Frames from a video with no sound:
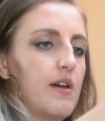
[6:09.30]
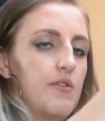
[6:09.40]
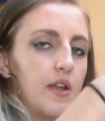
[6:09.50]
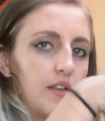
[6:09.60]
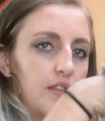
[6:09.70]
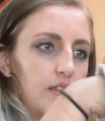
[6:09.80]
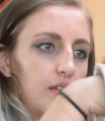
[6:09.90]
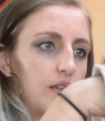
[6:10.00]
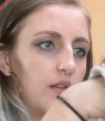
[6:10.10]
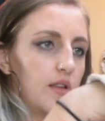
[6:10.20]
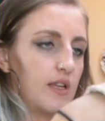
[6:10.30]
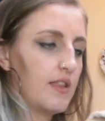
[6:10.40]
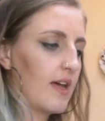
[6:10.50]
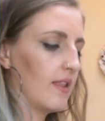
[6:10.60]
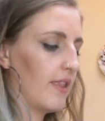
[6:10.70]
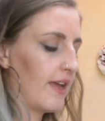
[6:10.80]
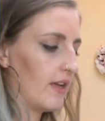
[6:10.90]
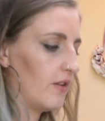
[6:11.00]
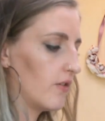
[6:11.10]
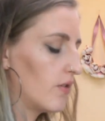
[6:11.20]
how nicely that
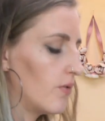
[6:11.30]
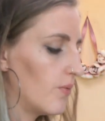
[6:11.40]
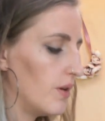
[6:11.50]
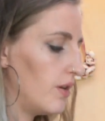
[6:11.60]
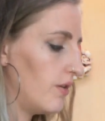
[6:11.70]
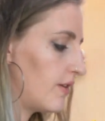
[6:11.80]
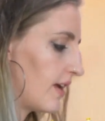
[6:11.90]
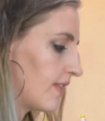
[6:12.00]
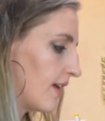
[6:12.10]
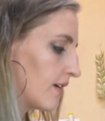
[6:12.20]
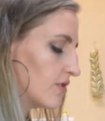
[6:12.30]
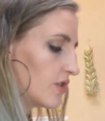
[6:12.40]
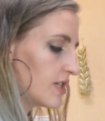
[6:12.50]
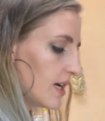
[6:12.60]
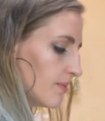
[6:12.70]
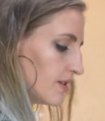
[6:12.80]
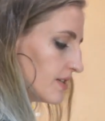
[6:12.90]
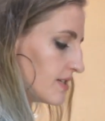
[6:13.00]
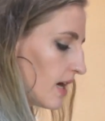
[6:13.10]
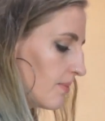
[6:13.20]
lays when you take the extra time to
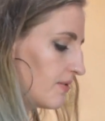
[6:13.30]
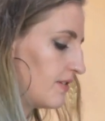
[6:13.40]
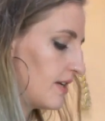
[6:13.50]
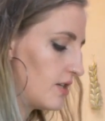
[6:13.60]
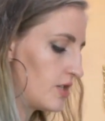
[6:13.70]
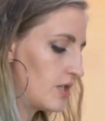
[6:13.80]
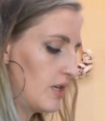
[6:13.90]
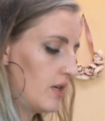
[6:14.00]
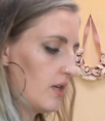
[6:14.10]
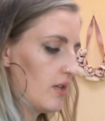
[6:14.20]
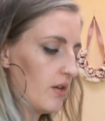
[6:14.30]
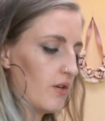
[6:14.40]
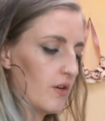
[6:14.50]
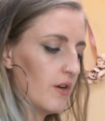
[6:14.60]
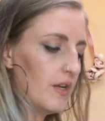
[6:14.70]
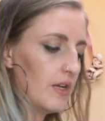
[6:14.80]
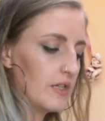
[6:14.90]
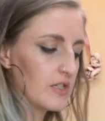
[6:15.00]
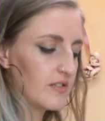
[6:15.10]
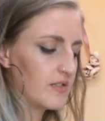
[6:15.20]
top stitch your hood.
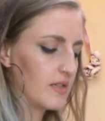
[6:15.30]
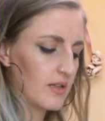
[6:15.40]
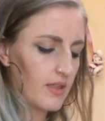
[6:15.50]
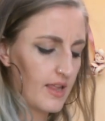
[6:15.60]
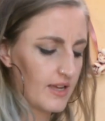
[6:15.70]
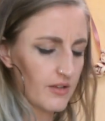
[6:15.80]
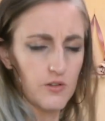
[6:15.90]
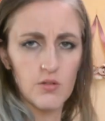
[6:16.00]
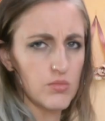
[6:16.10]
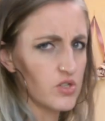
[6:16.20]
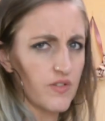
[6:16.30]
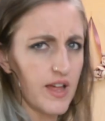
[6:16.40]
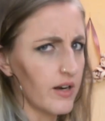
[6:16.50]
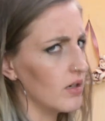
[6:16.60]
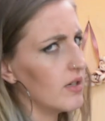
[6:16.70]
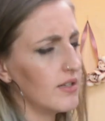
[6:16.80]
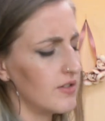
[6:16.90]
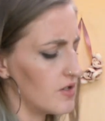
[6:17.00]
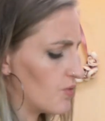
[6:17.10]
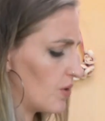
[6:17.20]
It lays so much flatter. It's
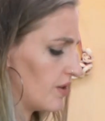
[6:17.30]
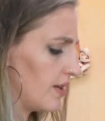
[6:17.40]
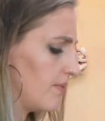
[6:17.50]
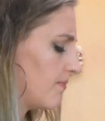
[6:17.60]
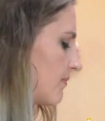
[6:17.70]
just worth it.